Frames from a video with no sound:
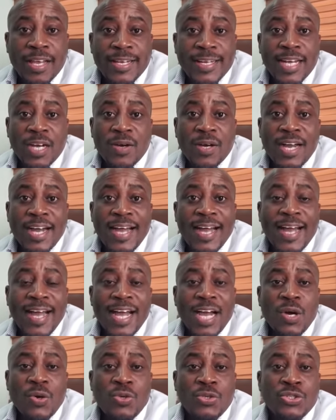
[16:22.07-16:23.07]
Now,
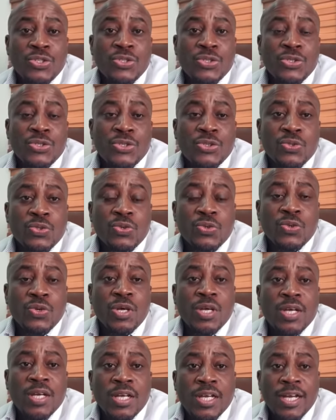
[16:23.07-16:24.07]
how do
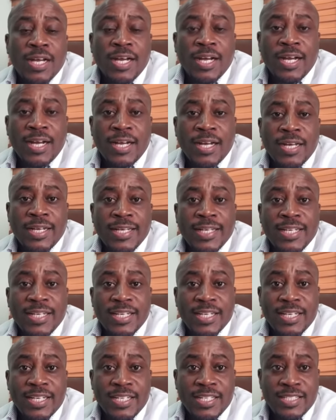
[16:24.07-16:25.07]
you
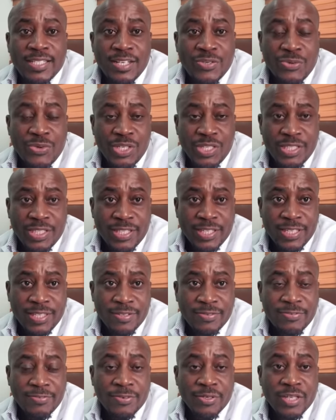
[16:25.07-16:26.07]
increase the risk
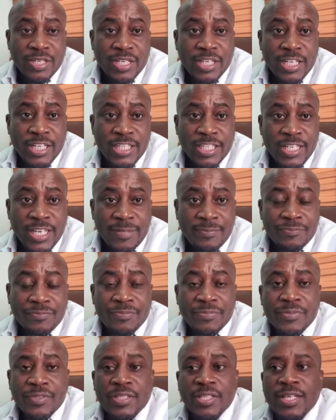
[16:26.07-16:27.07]
for hernia?
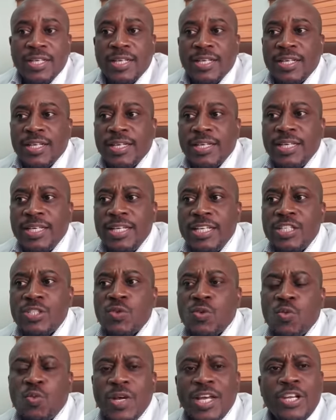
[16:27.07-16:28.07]

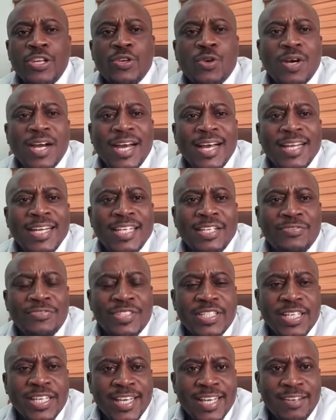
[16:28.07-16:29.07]
Is when you are
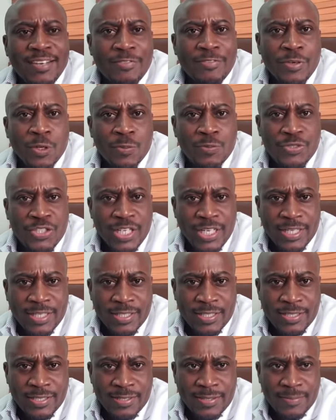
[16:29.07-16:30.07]
lifting heavy
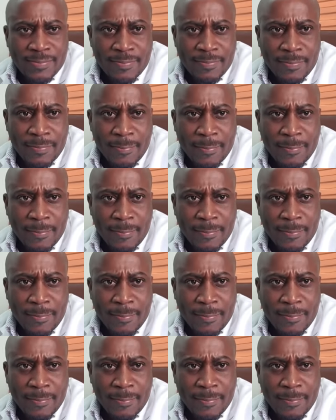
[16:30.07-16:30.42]
objects.